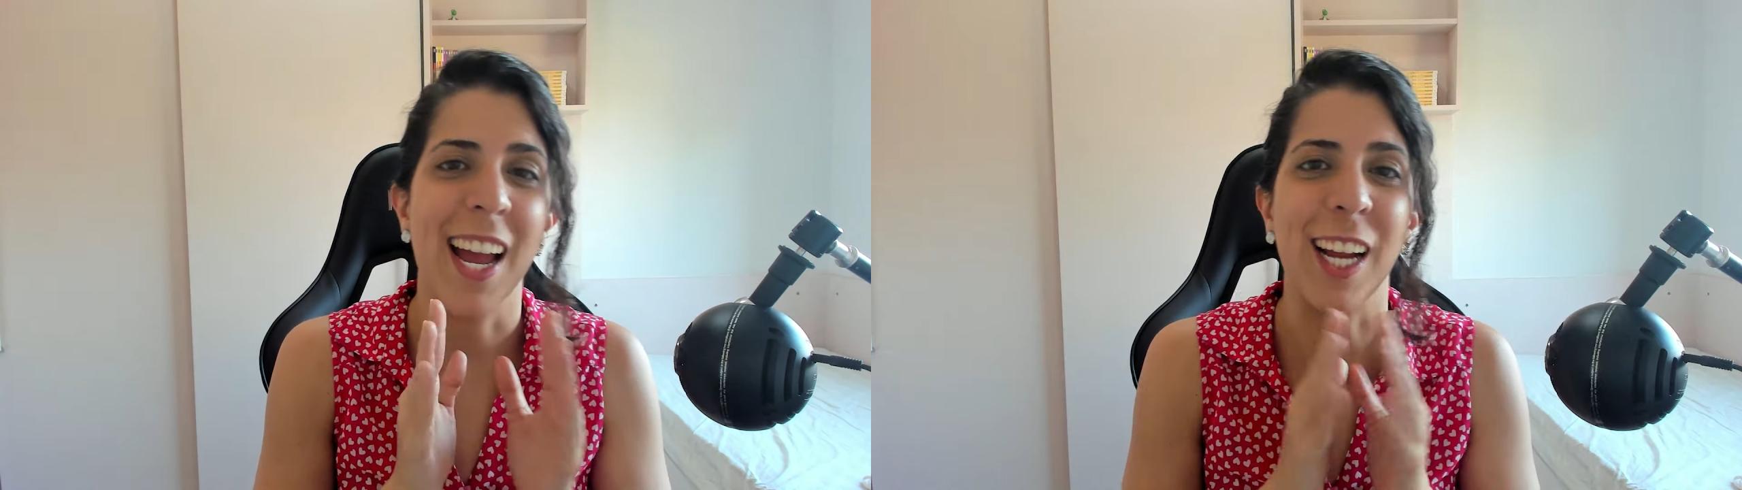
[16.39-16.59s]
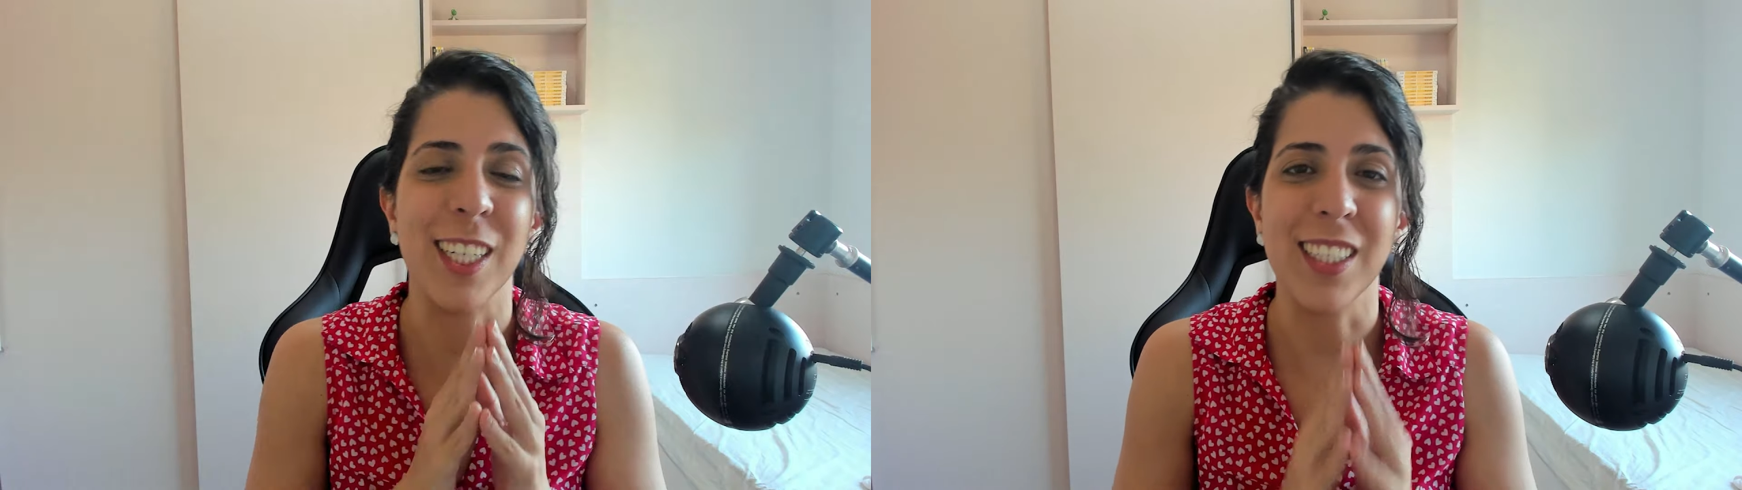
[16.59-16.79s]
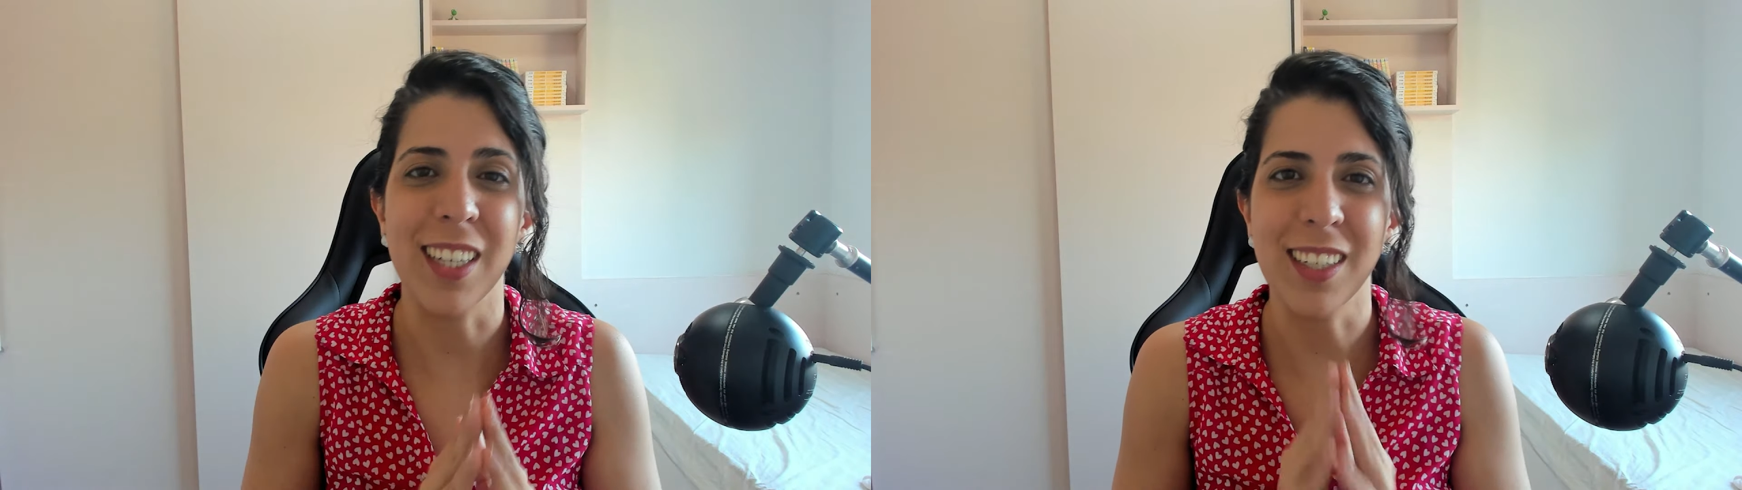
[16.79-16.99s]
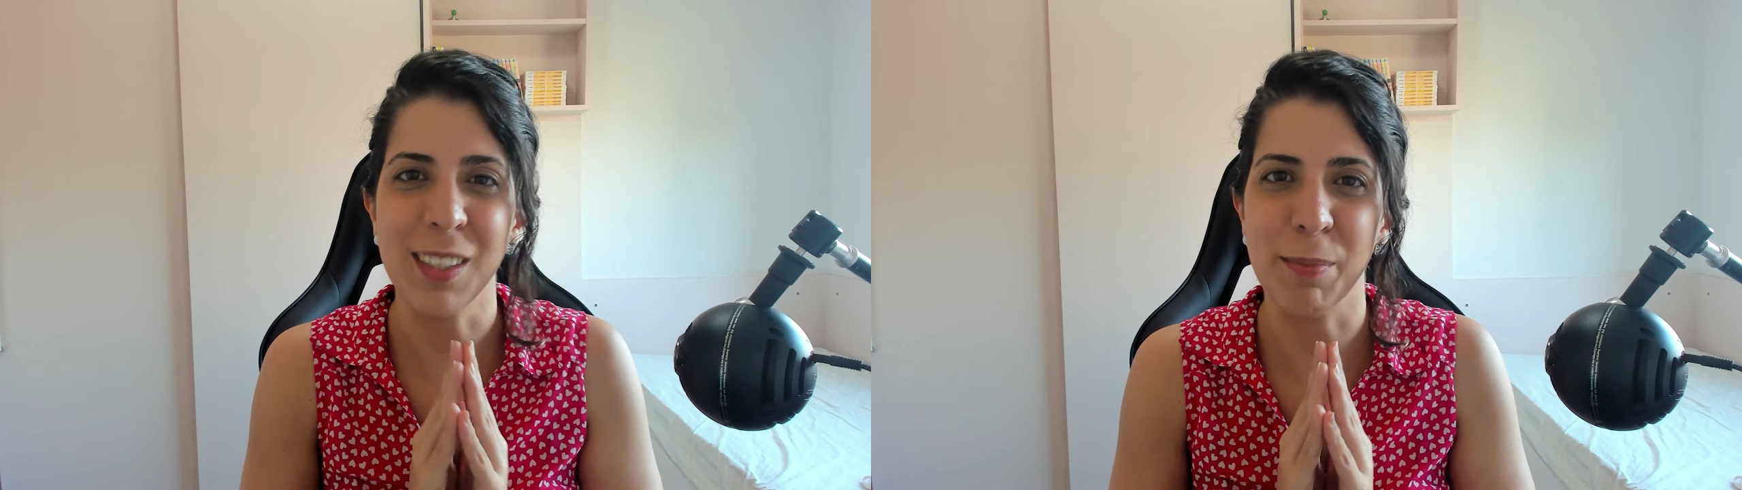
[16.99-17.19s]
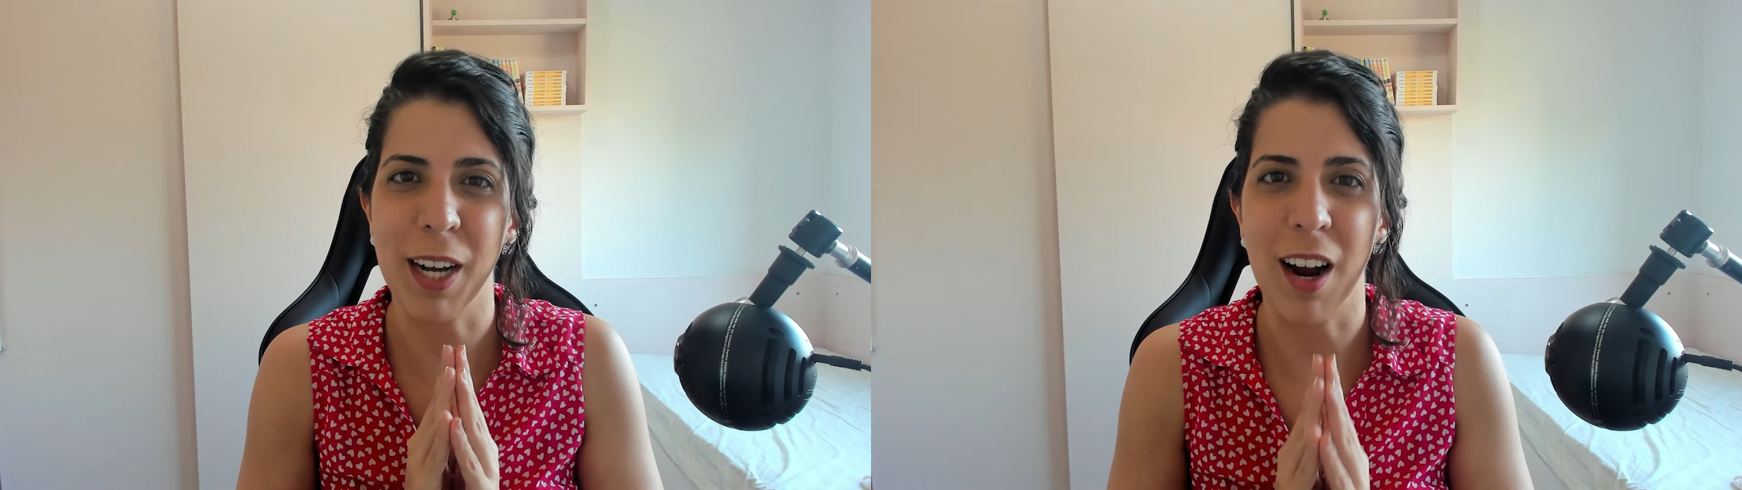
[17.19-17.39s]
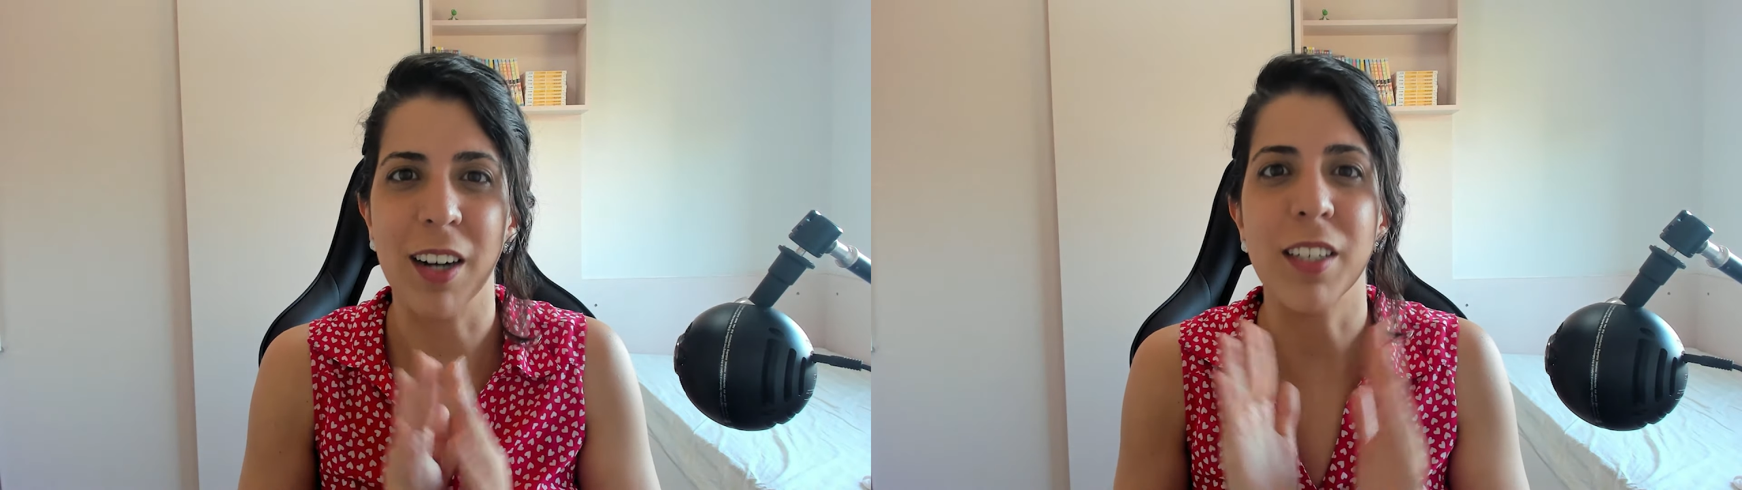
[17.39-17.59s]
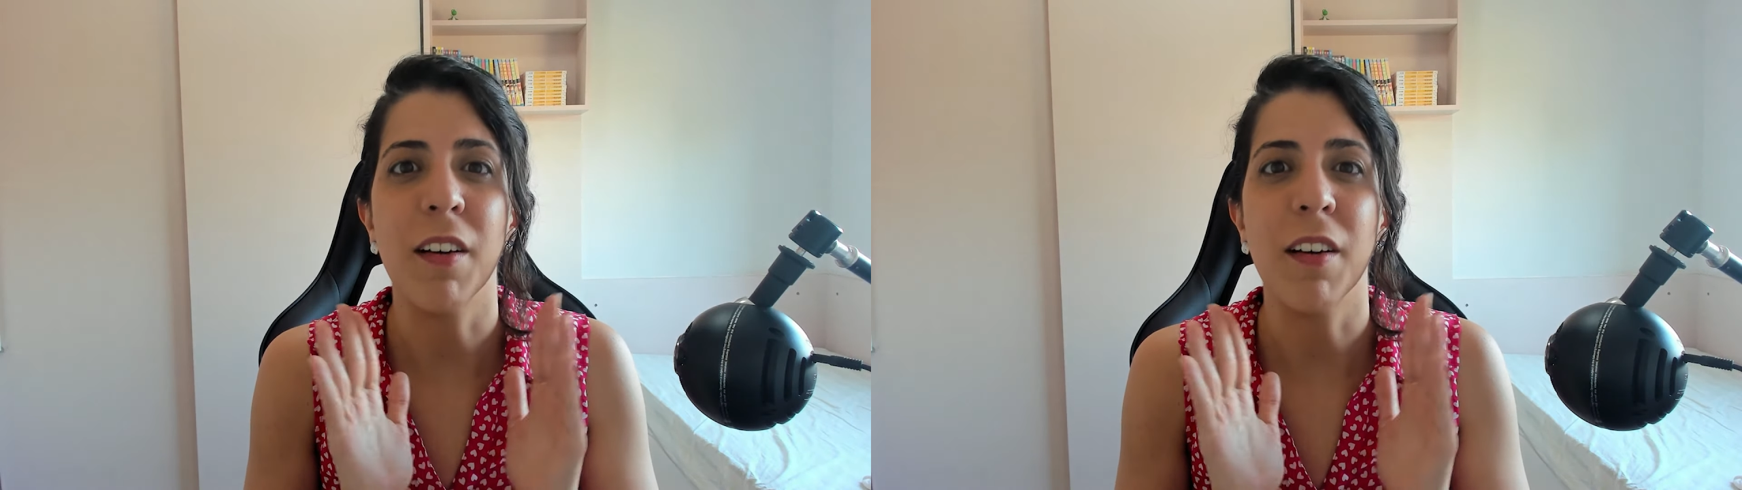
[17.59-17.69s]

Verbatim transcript: and changing my art